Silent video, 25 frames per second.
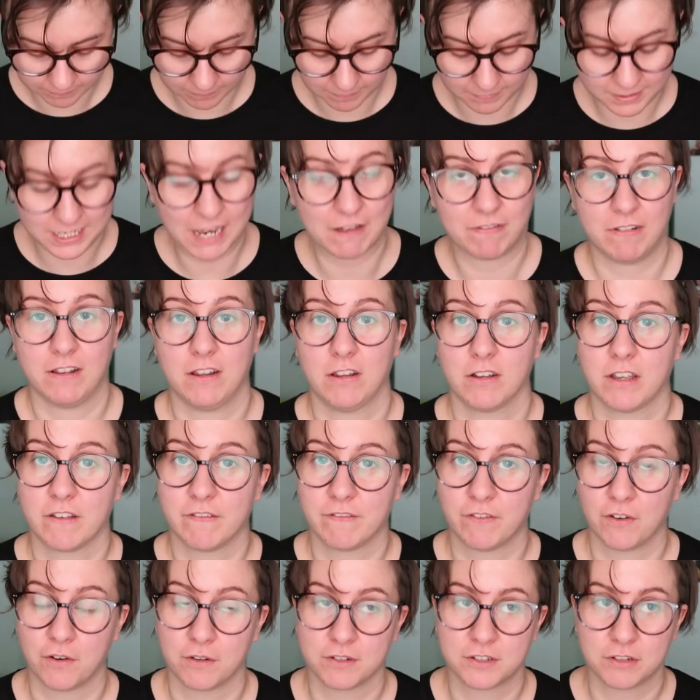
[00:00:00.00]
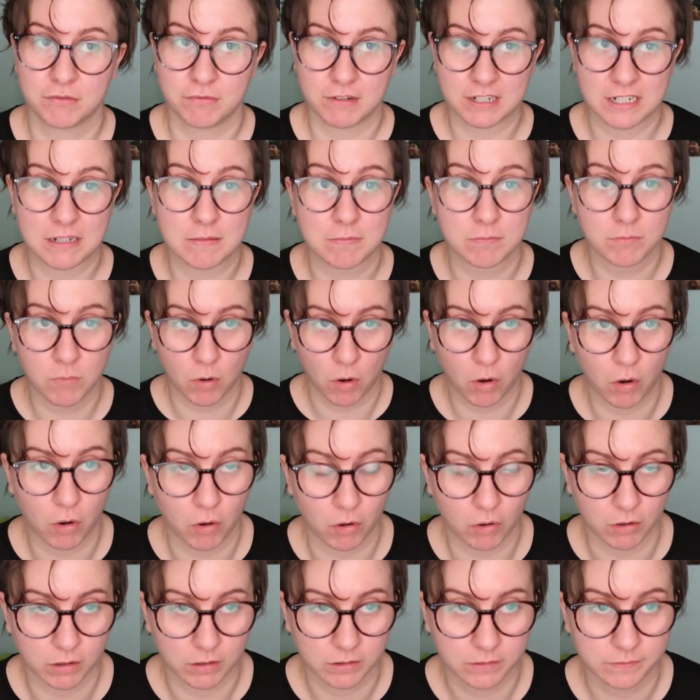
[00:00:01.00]
Definitely looking forward to reading
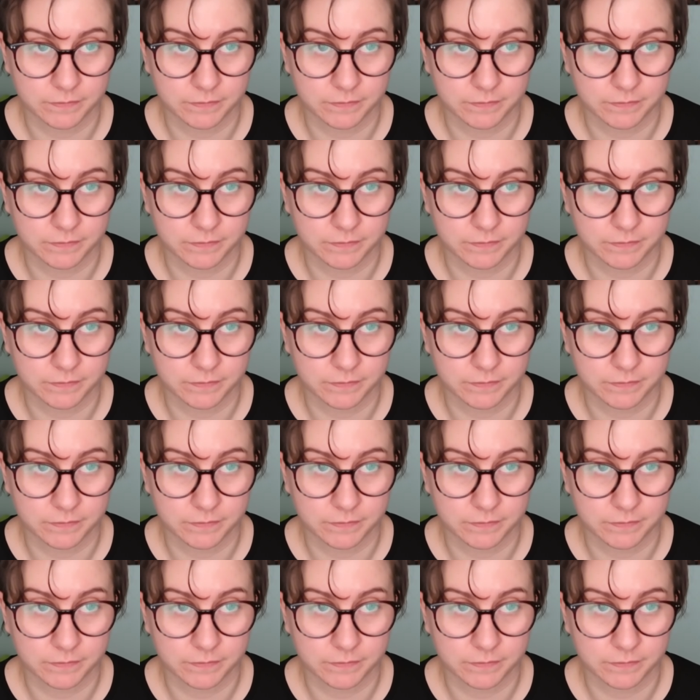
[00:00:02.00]
more